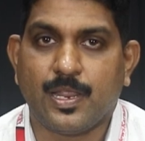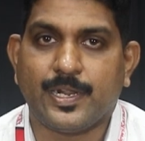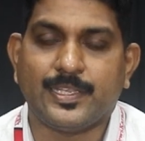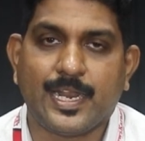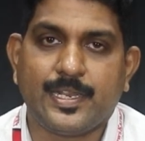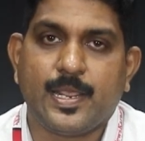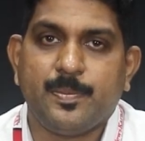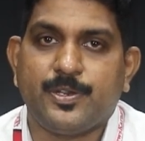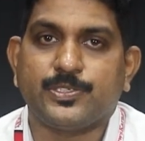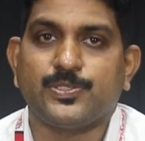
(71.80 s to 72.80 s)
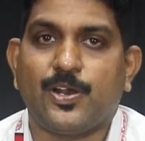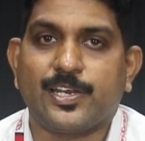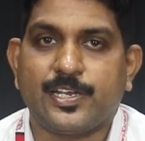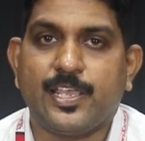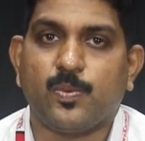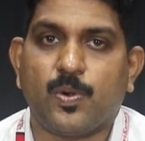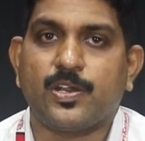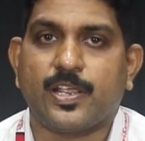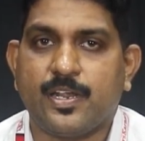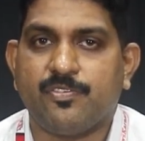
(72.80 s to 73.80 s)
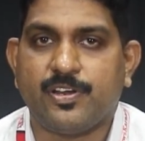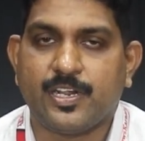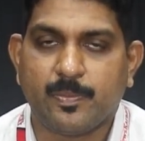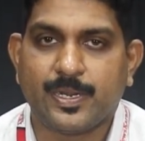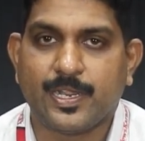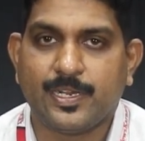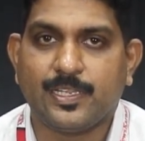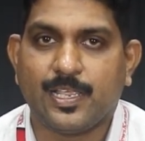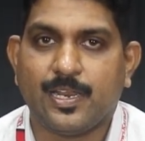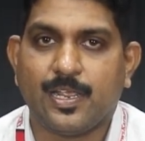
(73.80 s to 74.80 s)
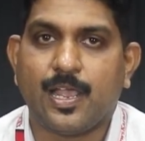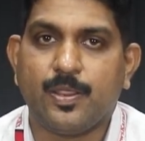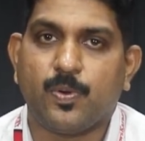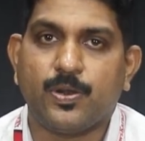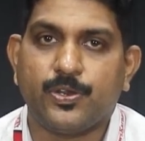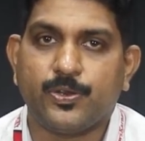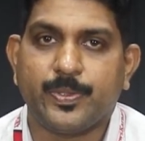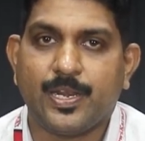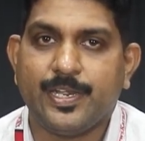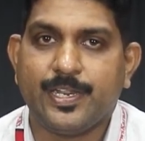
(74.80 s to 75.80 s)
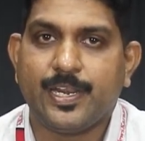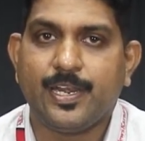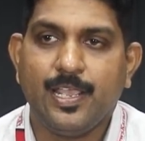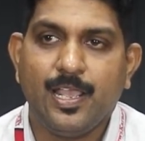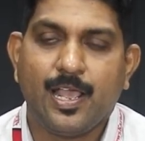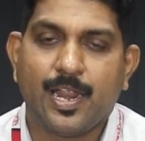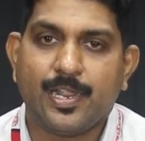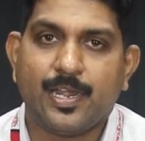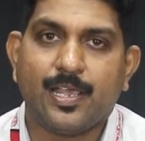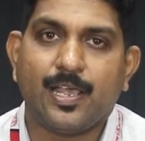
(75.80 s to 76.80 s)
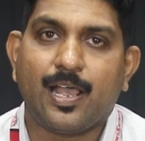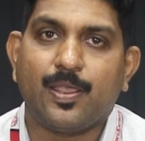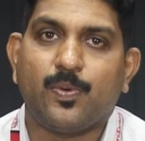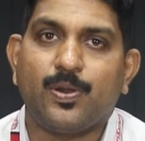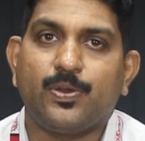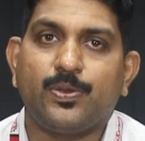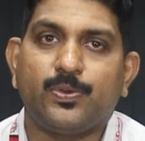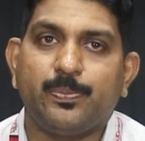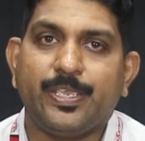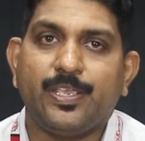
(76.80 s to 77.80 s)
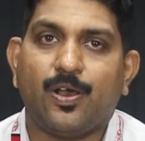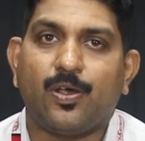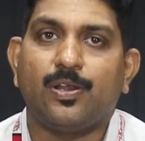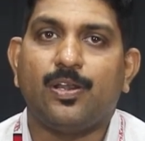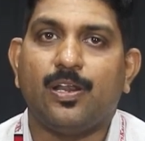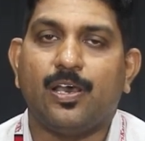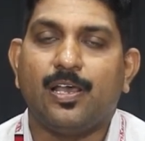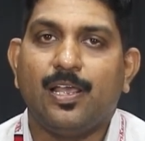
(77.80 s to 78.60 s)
At that time it was not clear what kind of leader, but I wanted to be a leader, and I wanted to be on